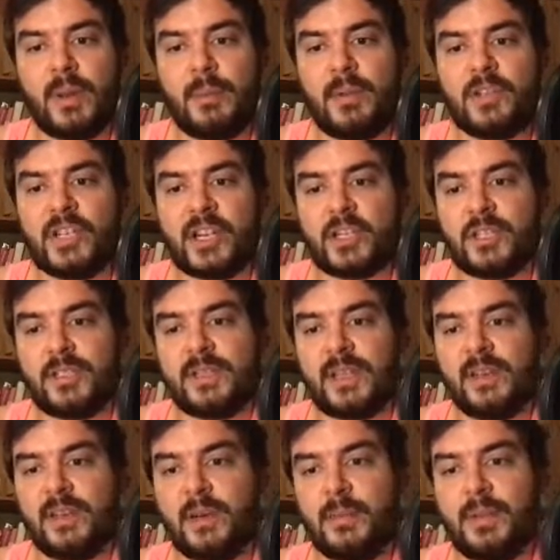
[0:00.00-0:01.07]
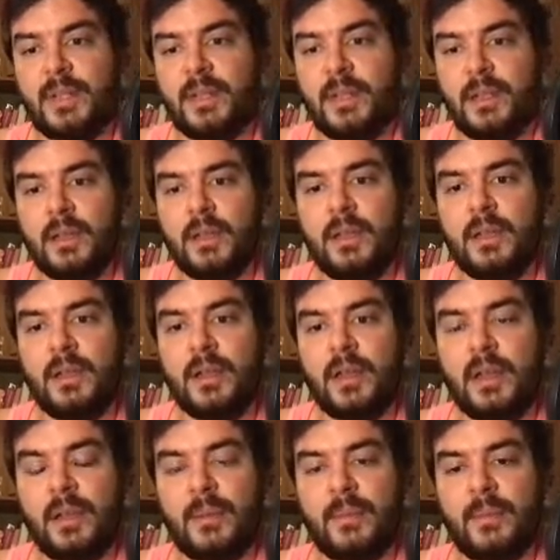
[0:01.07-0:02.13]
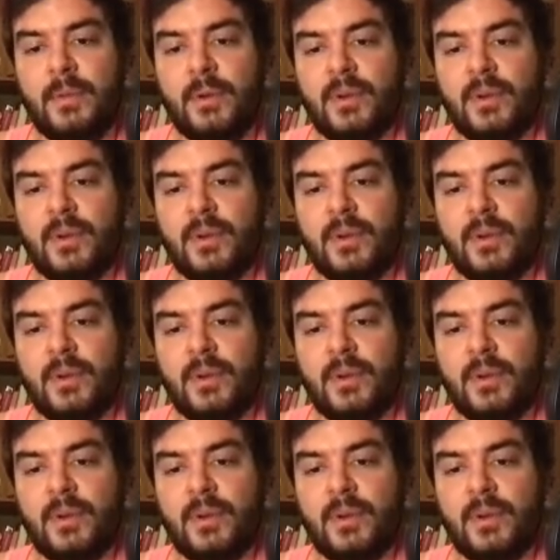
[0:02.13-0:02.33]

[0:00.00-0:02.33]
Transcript: bijections can there be um, or